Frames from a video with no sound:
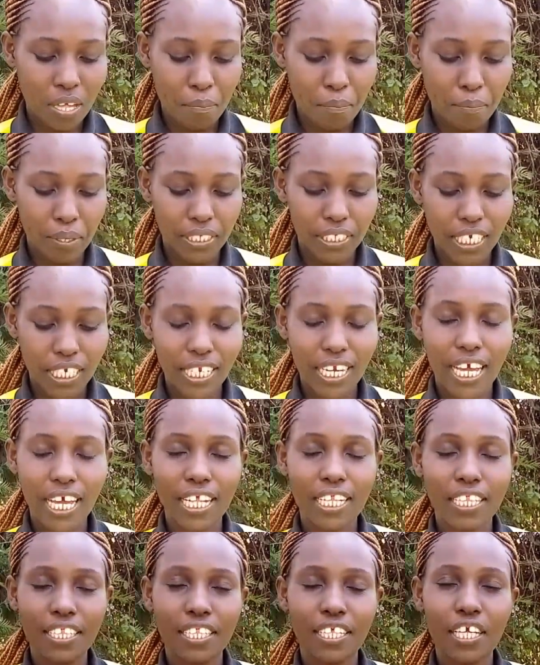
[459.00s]
Maintain a
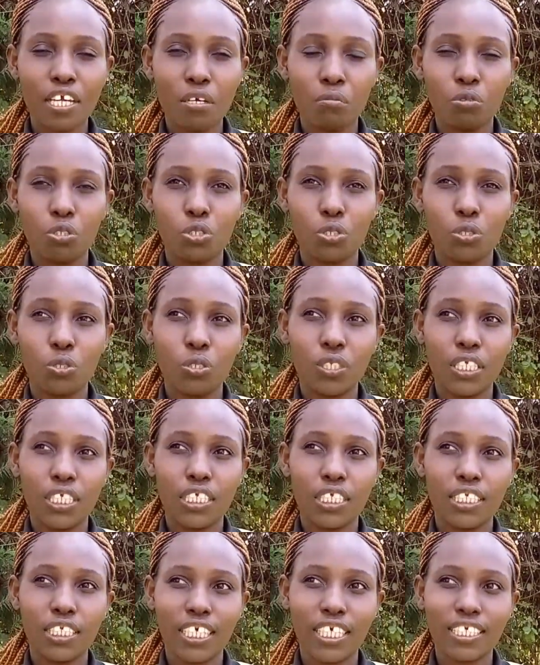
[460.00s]
healthy emotional
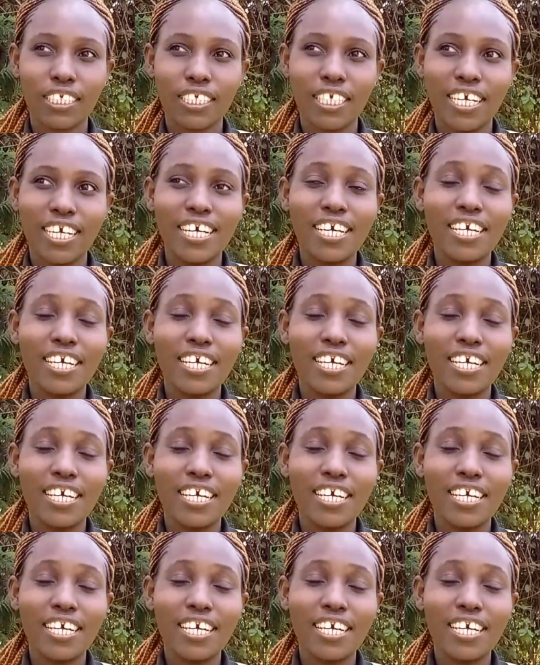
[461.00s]
distance.